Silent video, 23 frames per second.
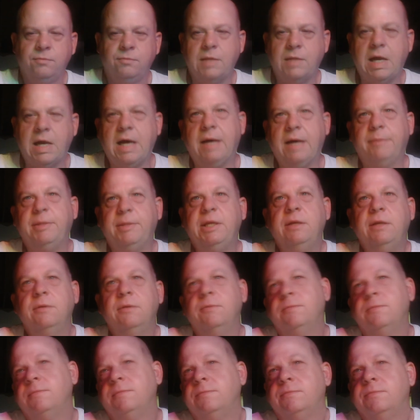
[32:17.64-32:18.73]
hobby,
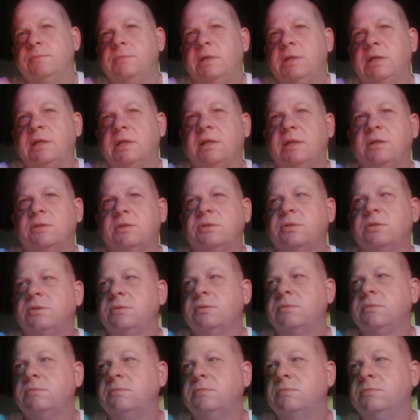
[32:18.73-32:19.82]
I guess.
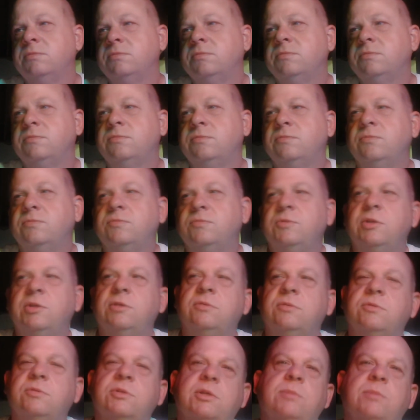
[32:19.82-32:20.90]

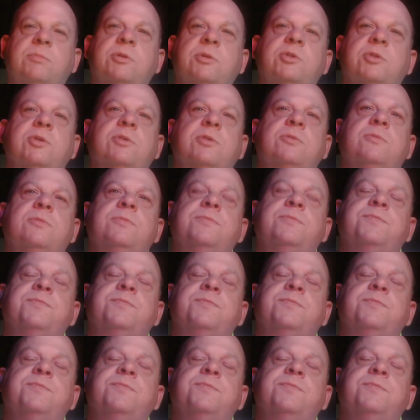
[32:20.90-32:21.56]
Something to do.